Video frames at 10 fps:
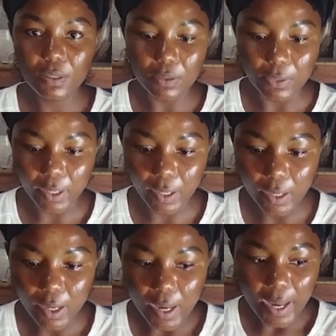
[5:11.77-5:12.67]
okay,
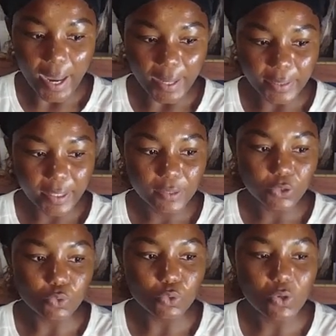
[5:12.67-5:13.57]
and then
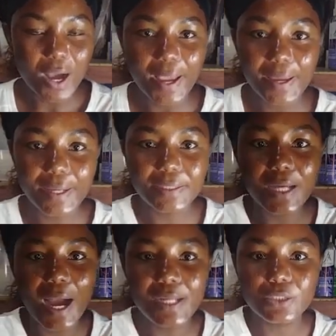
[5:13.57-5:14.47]
you go ahead
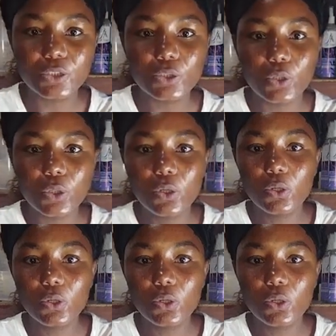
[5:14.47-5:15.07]
add your